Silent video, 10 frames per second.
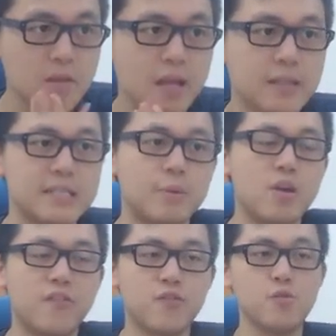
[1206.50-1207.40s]
Next up, we
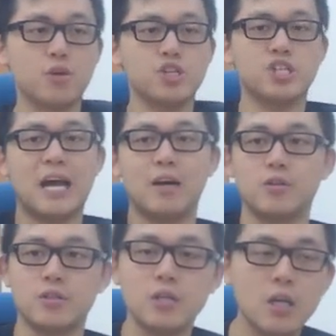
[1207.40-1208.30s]
have Ferocious
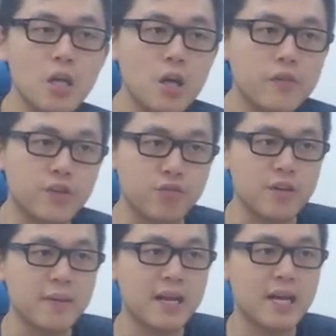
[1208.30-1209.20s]
Howl. For 3
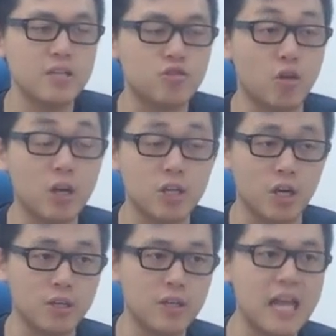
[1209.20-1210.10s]
mana, draw a
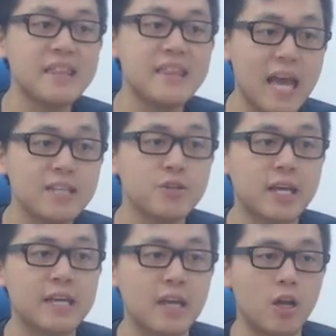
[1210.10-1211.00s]
card, and then you
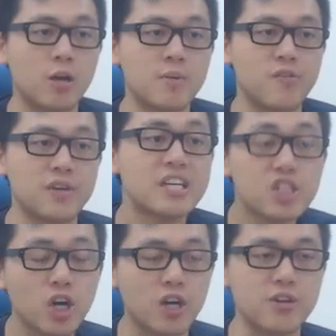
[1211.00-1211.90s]
gain an armor for each
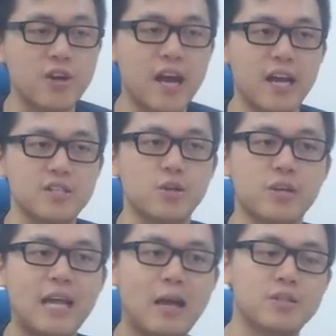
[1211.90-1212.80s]
card in your hand. So it
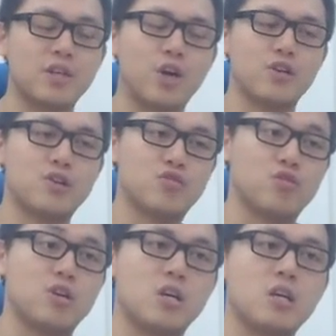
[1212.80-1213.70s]
counts the card you
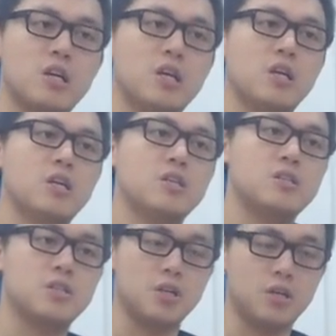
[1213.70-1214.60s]
draw.
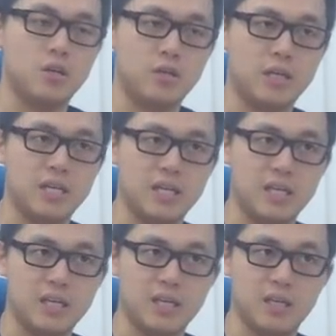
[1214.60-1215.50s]

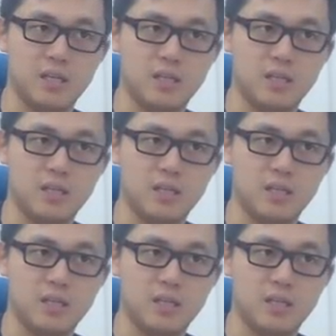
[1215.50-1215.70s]
So,